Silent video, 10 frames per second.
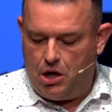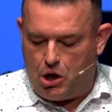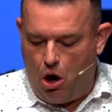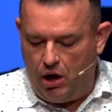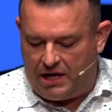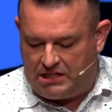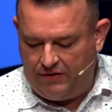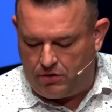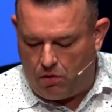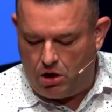Go look and see
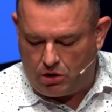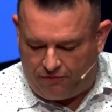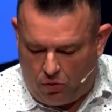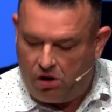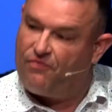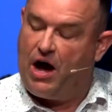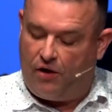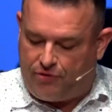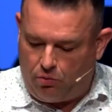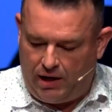if the walls are fortified
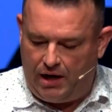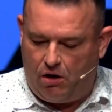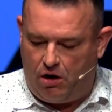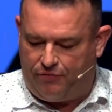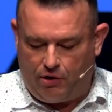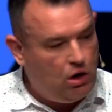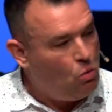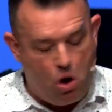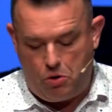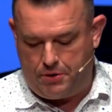or if they're
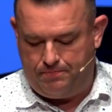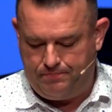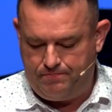unwalled.